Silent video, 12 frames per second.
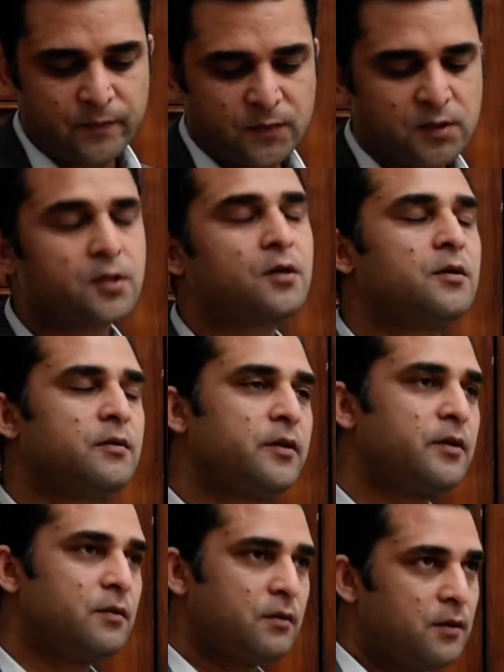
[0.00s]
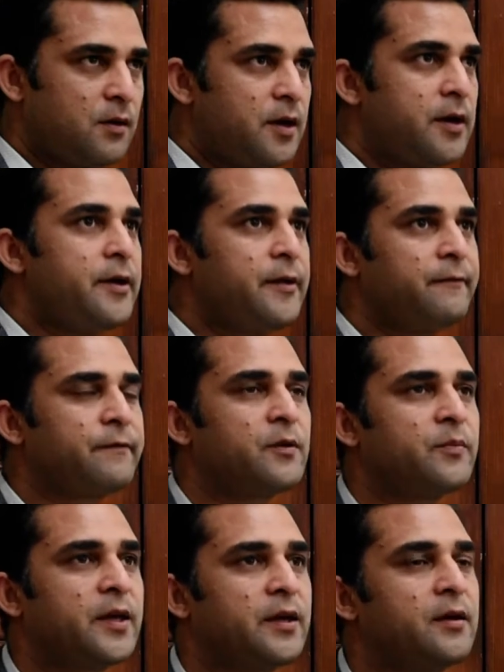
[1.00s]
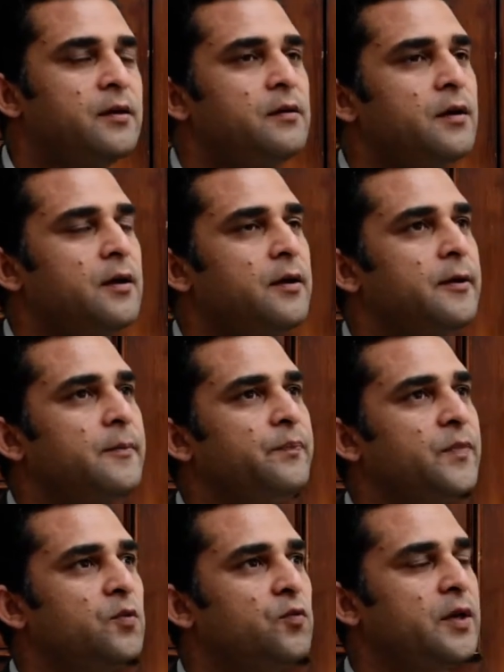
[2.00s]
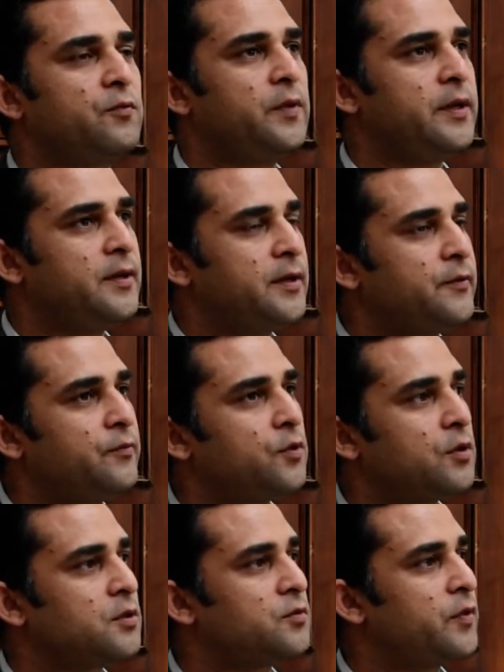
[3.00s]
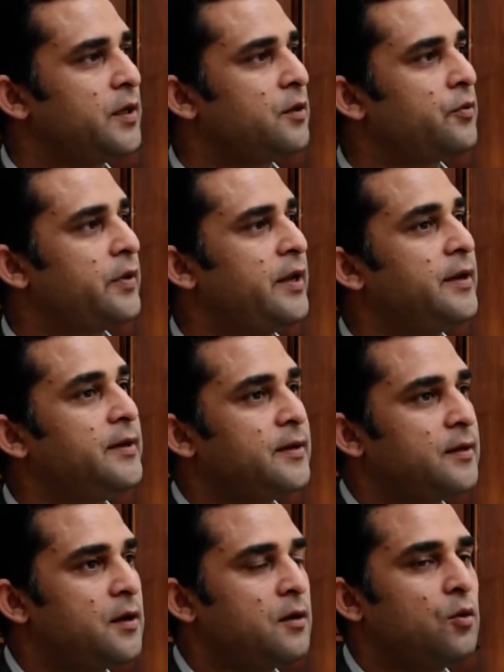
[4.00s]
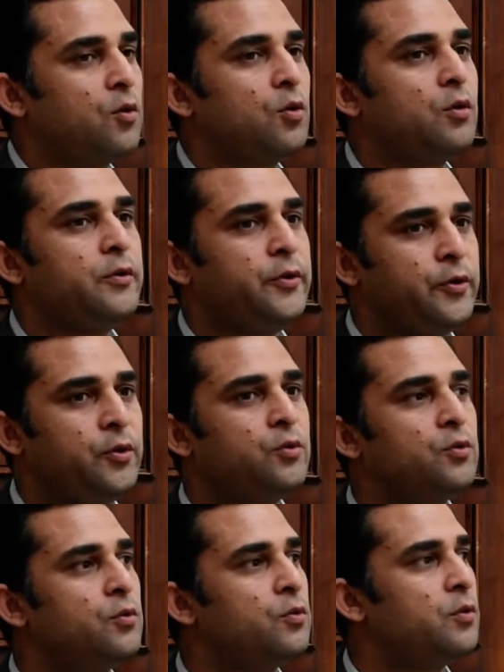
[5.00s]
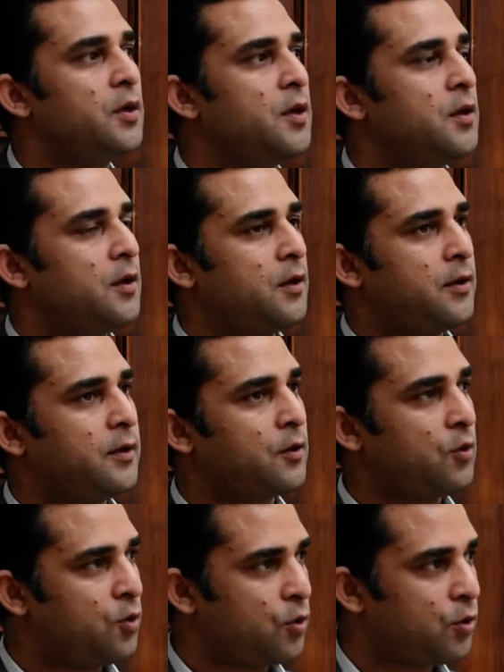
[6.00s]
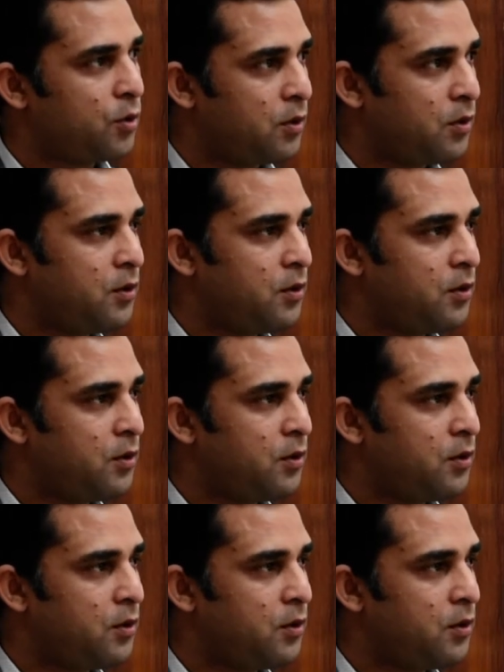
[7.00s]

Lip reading: So learning from there, what we did was we created a whole new goal